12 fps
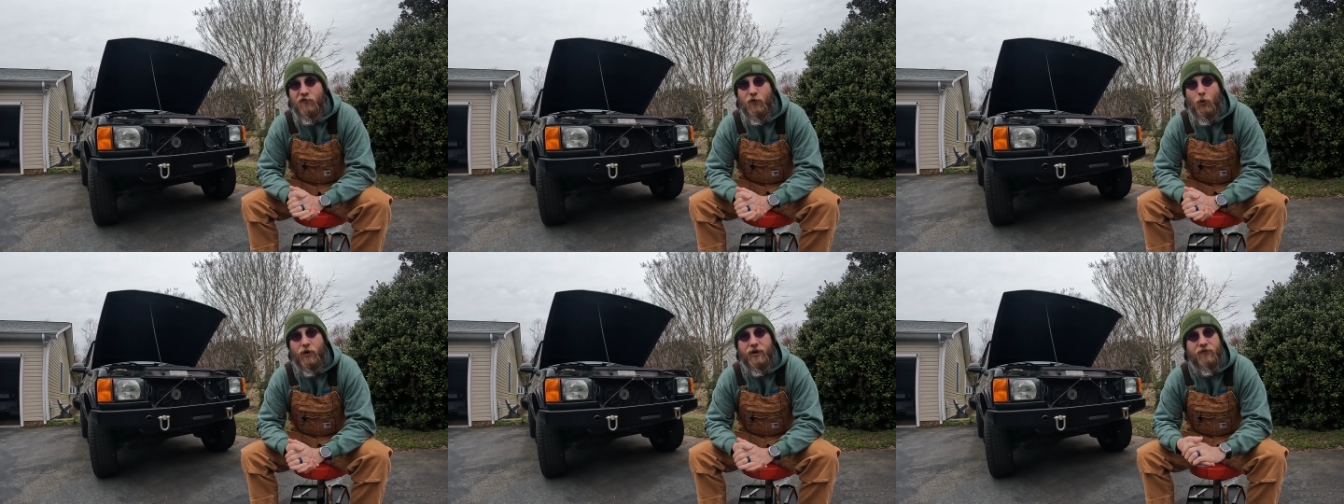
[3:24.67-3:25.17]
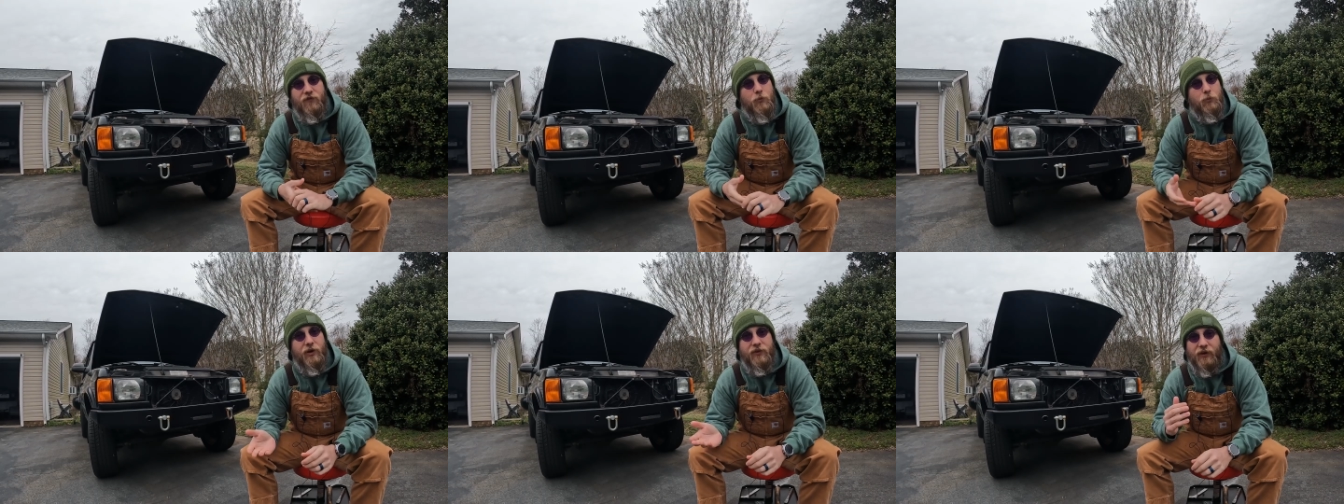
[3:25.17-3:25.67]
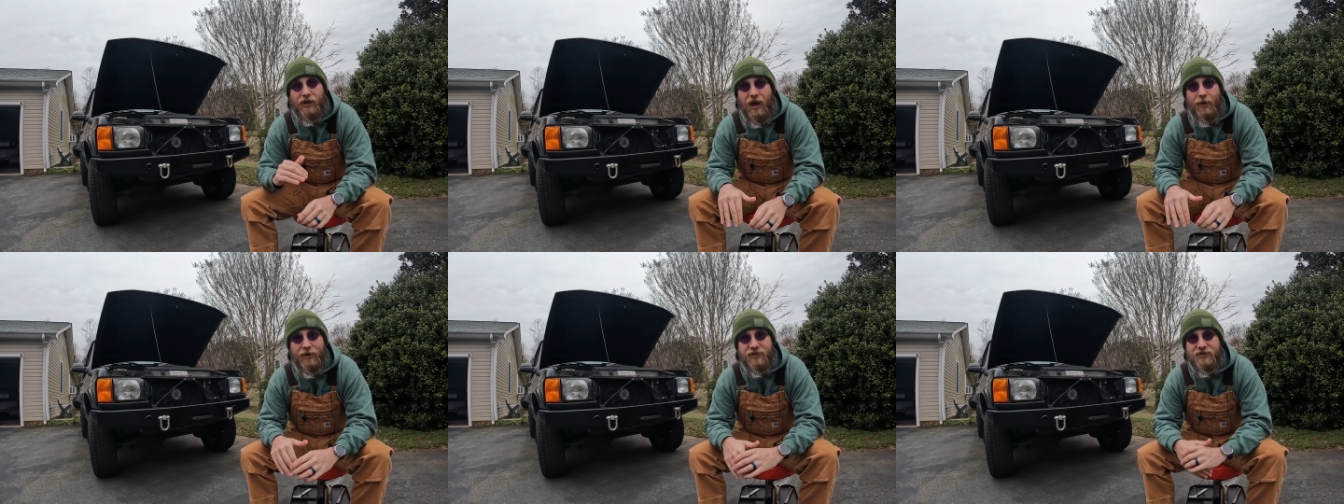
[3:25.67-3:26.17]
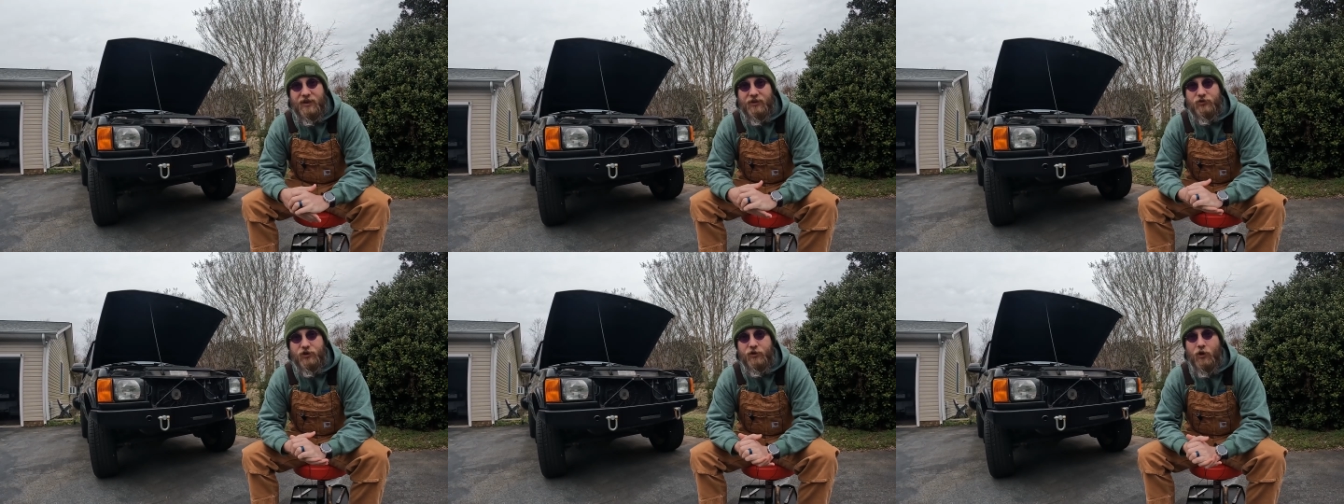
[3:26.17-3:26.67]
for. And if you put in the comment
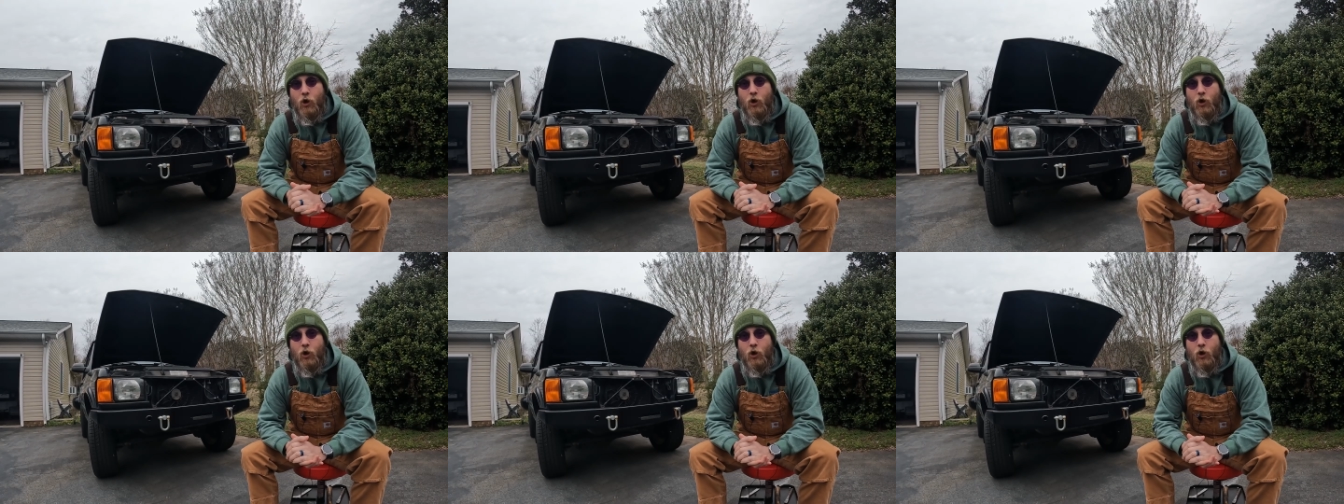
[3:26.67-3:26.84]
section